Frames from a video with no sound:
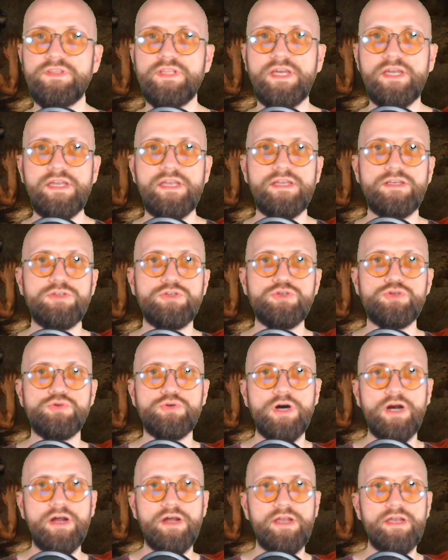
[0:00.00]
They
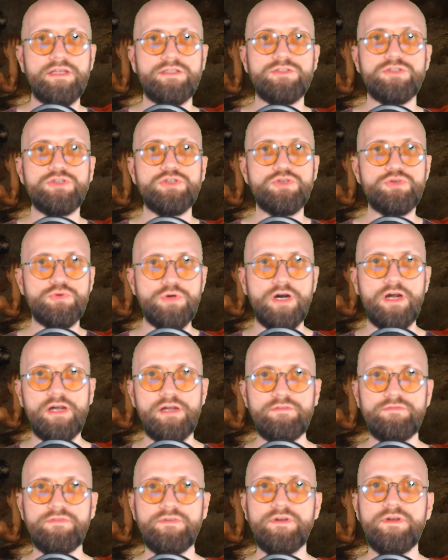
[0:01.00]
try and
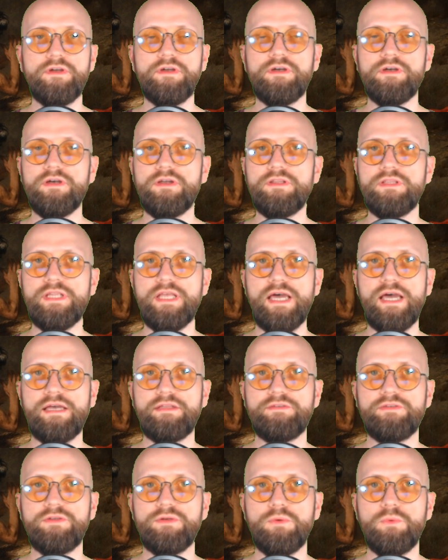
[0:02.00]
strive on
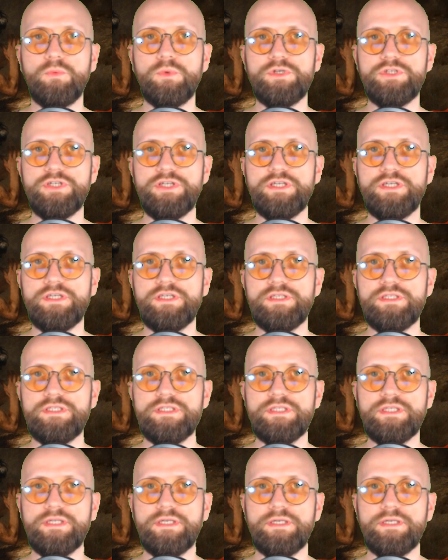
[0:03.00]
that which is